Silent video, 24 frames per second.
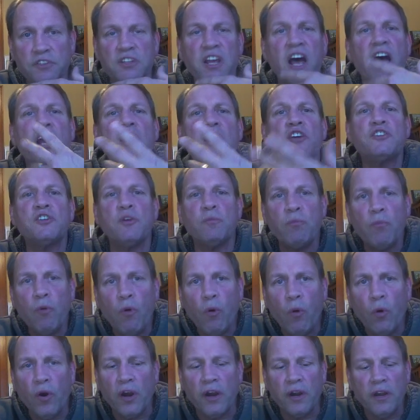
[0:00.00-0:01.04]
higher
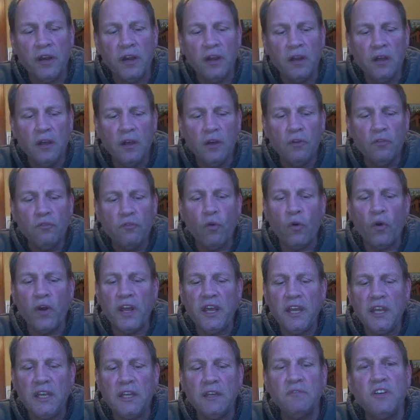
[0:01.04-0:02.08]
support
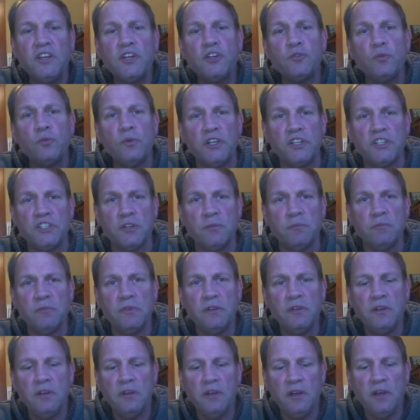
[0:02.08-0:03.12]
for individualism
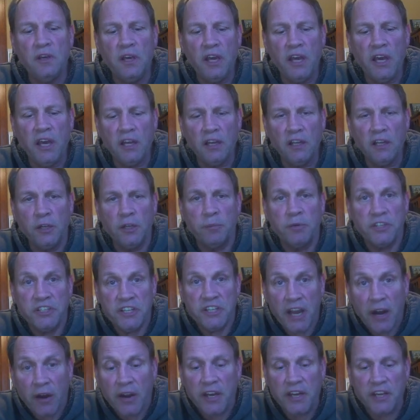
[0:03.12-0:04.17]
and
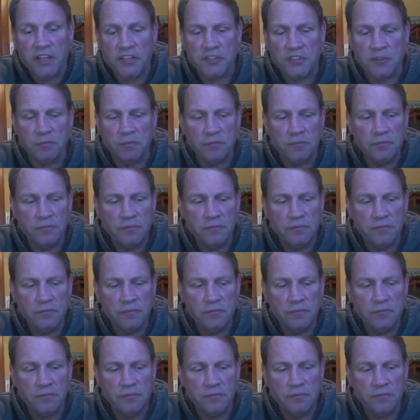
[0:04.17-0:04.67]
libertarianism.